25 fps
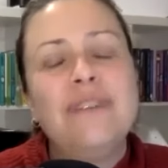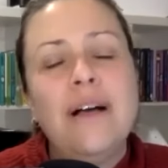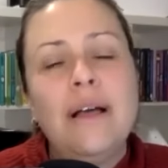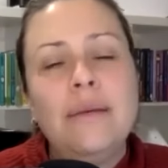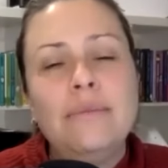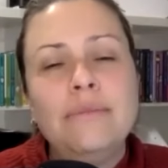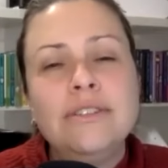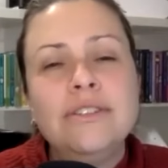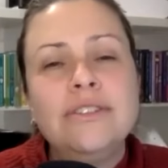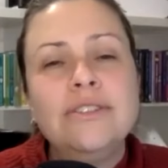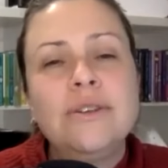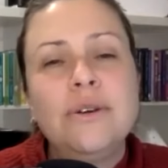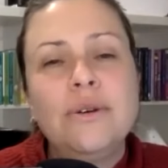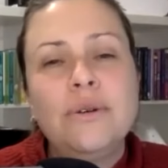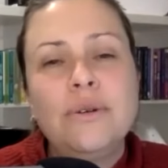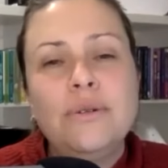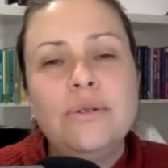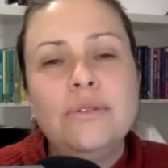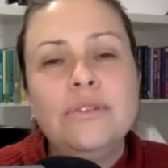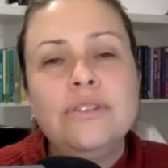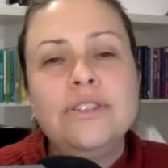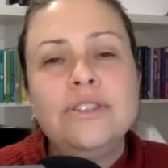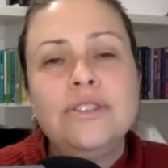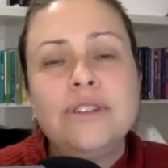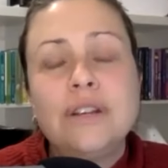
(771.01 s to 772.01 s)
I'm so
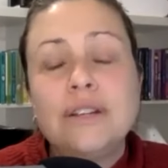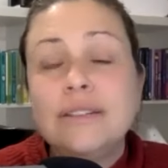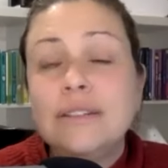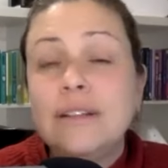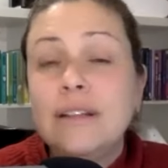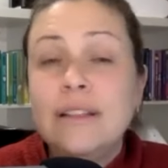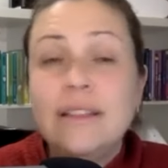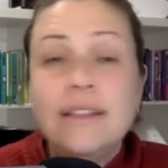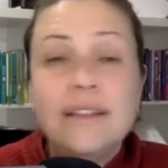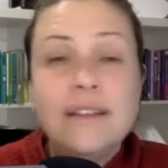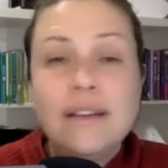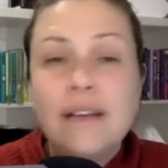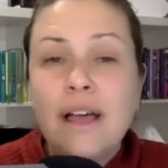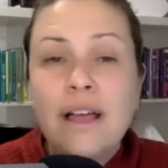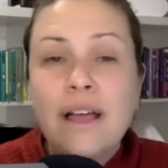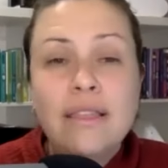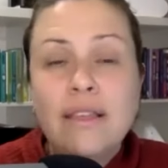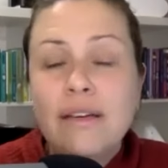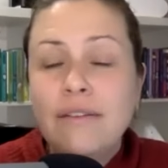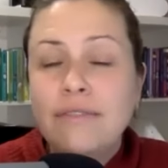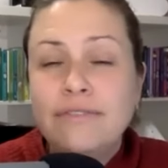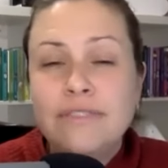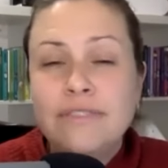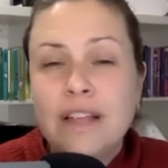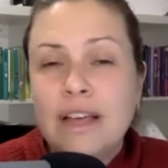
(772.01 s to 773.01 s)
stressed. Not that I
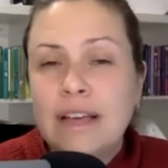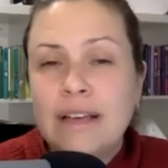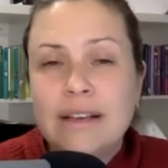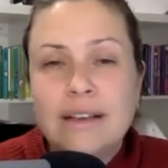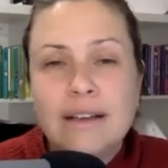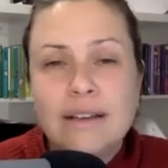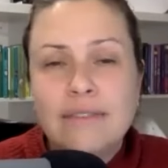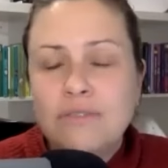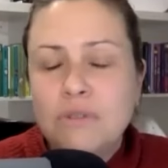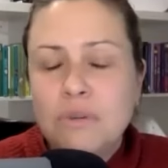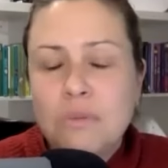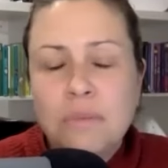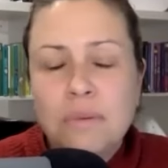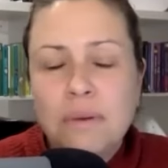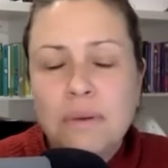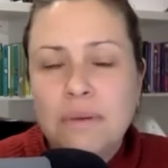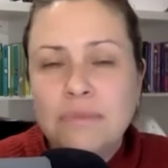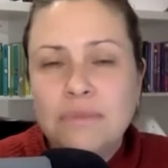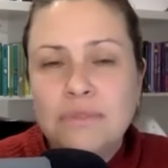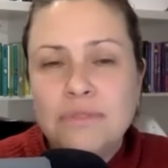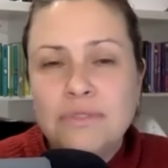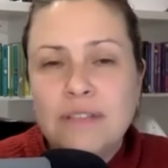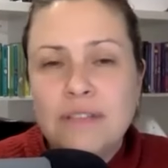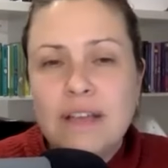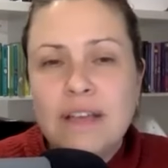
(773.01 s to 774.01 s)
love flying. I have no problem
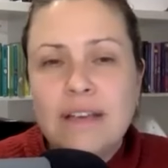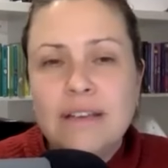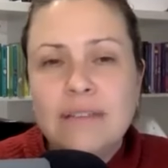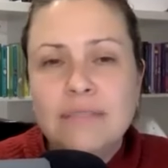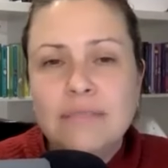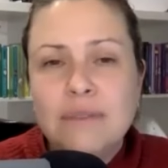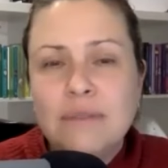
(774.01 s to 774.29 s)
with flying.